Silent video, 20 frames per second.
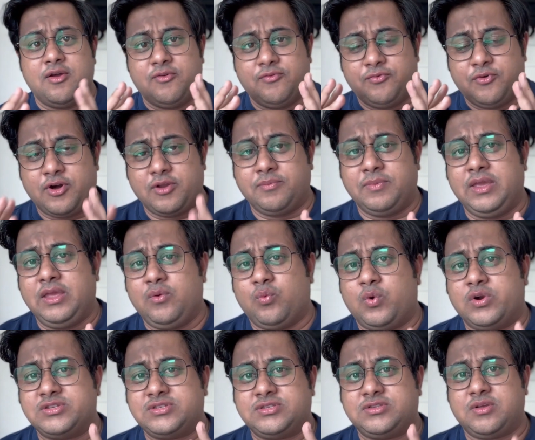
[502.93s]
for me,
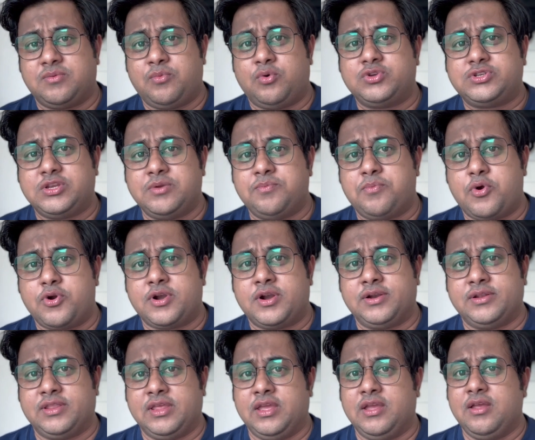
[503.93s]
what's the most
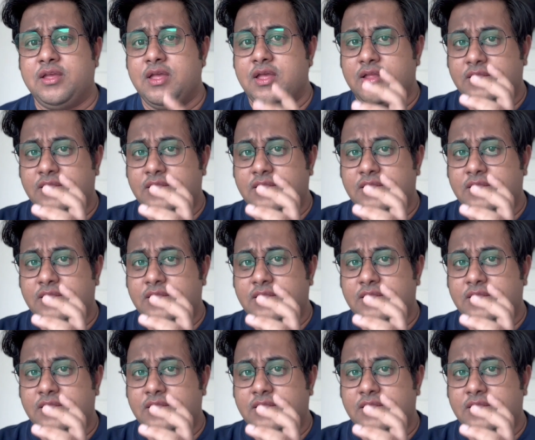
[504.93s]
important thing?